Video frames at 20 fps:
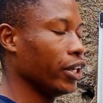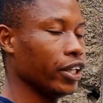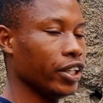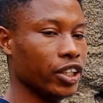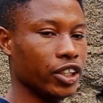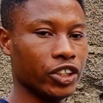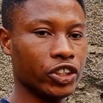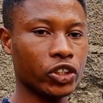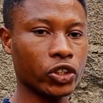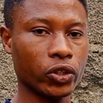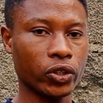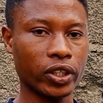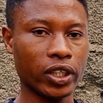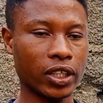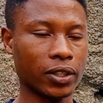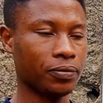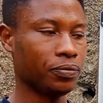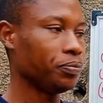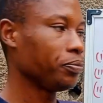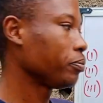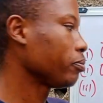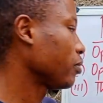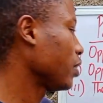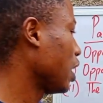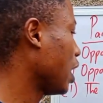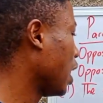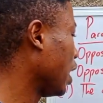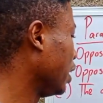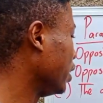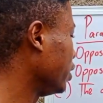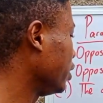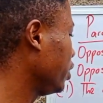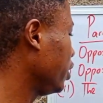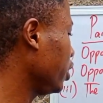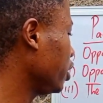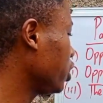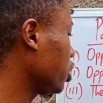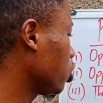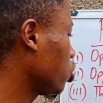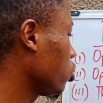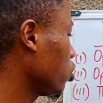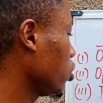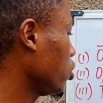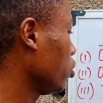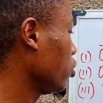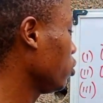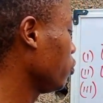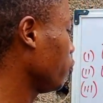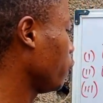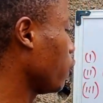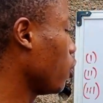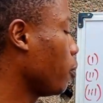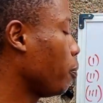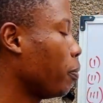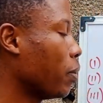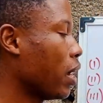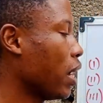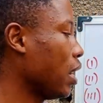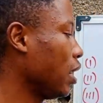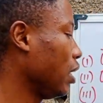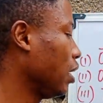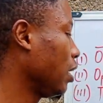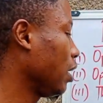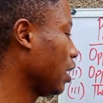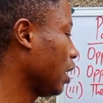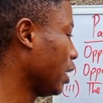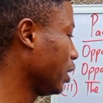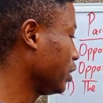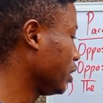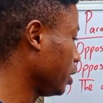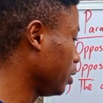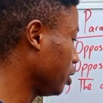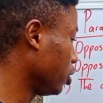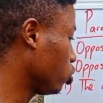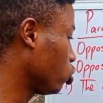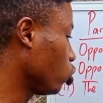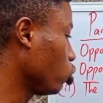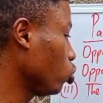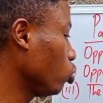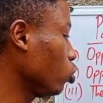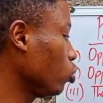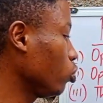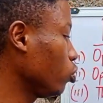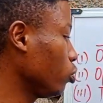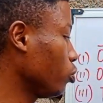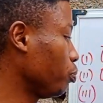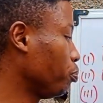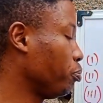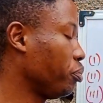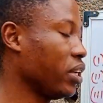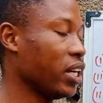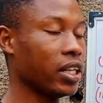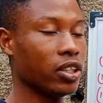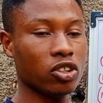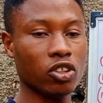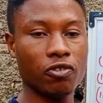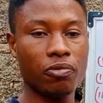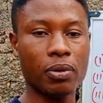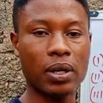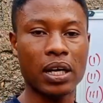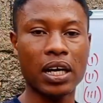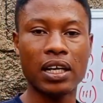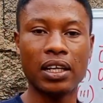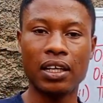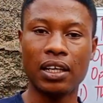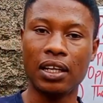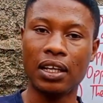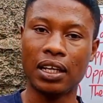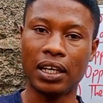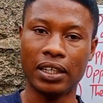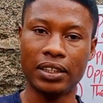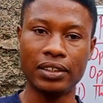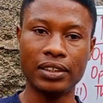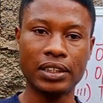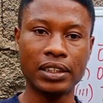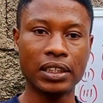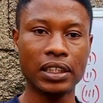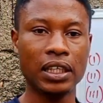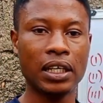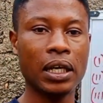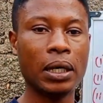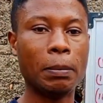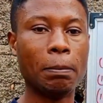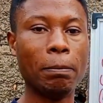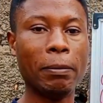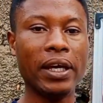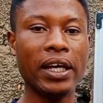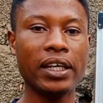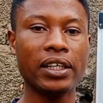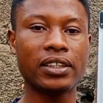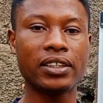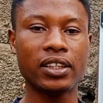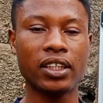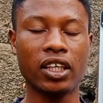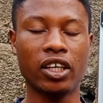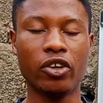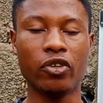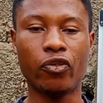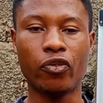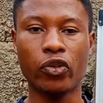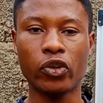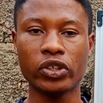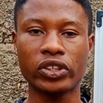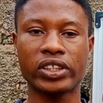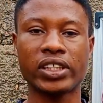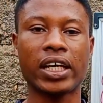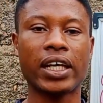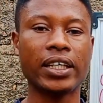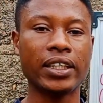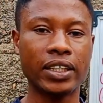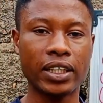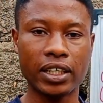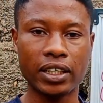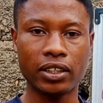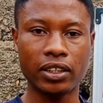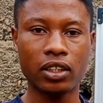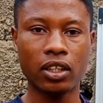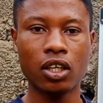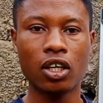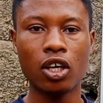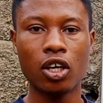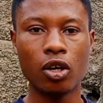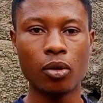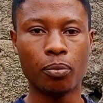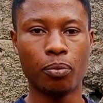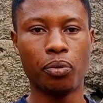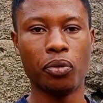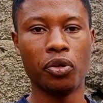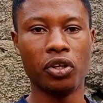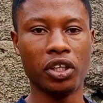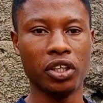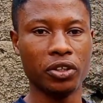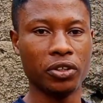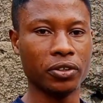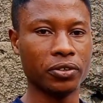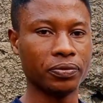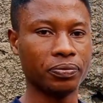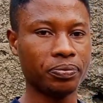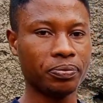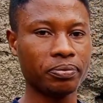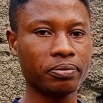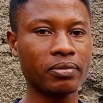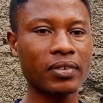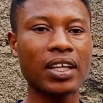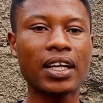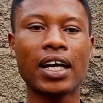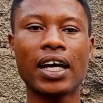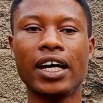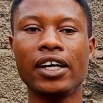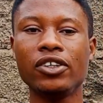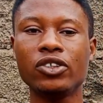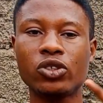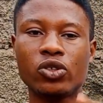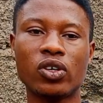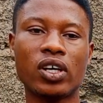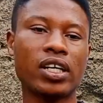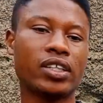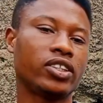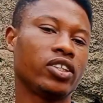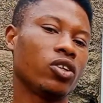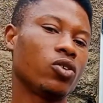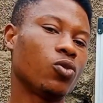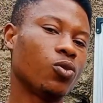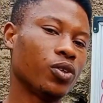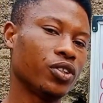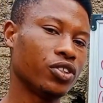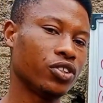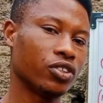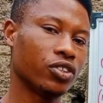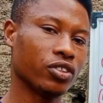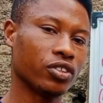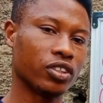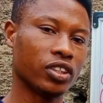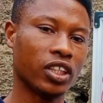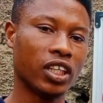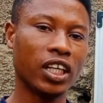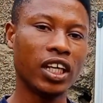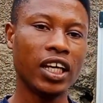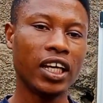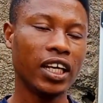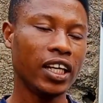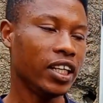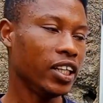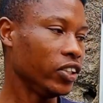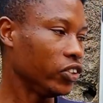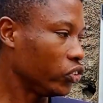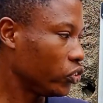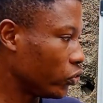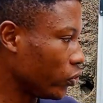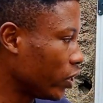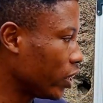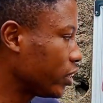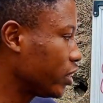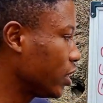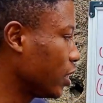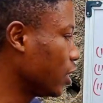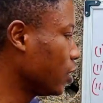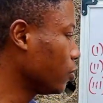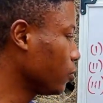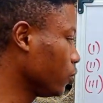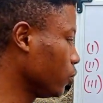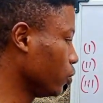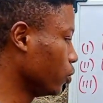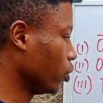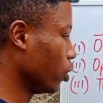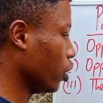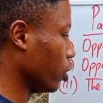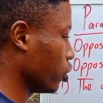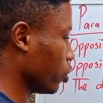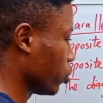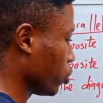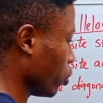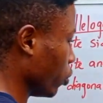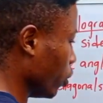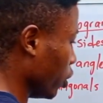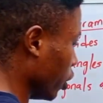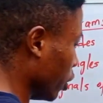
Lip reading: each other. And these four parallel lines, the two pairs of parallel lines, makes a four-sided polygon. I used to ask a question: is rectangle also